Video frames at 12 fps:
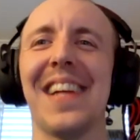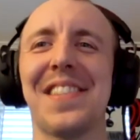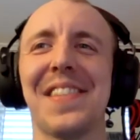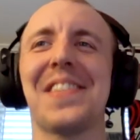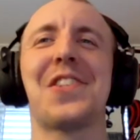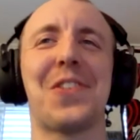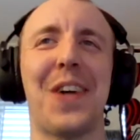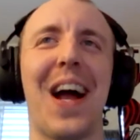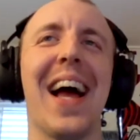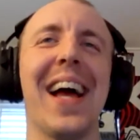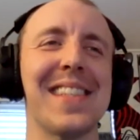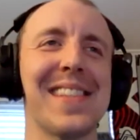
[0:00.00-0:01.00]
let's just
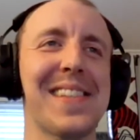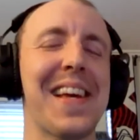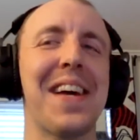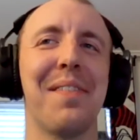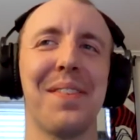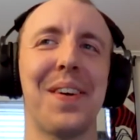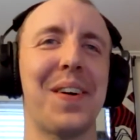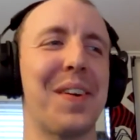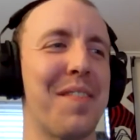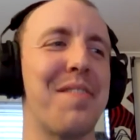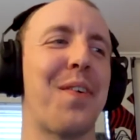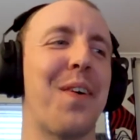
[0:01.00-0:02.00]
try and stay afloat
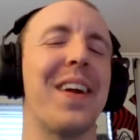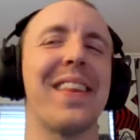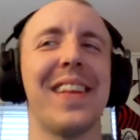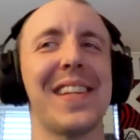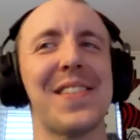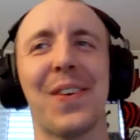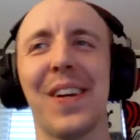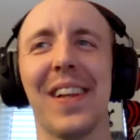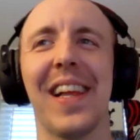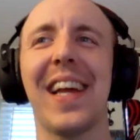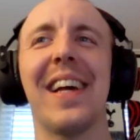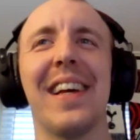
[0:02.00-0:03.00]
and fourth that's
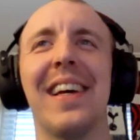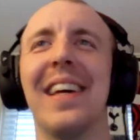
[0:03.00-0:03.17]
really